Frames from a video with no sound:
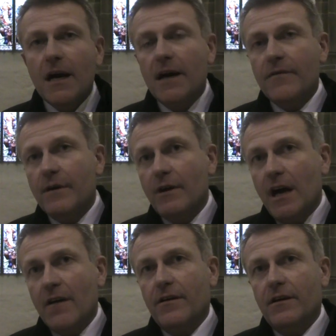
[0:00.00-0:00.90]
And there are
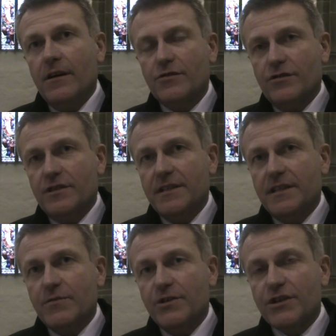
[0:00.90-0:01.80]
other
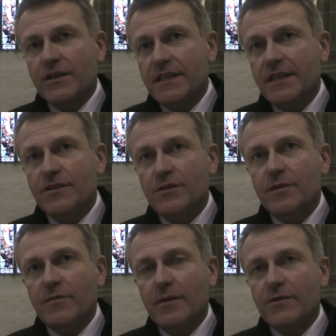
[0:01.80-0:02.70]
atrocities which continue to
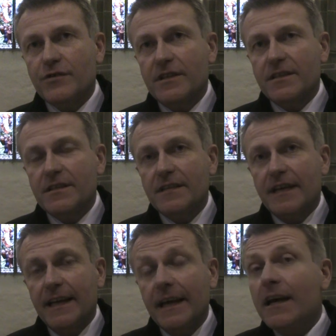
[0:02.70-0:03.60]
be perpetrated
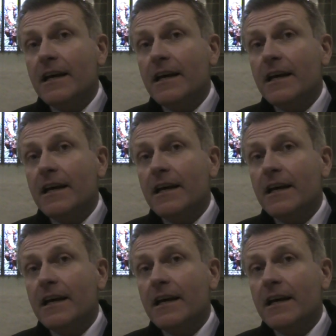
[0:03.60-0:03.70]
today.